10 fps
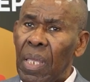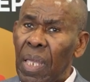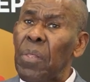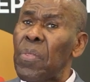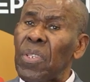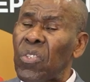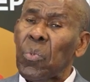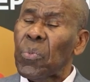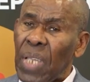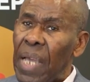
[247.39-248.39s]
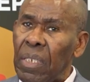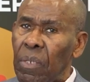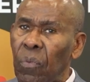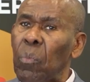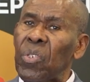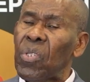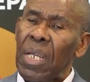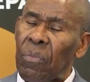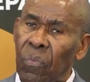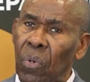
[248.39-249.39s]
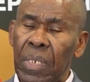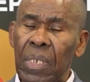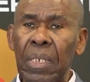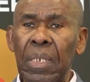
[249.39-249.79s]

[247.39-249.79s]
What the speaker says: in this society for which they had fought.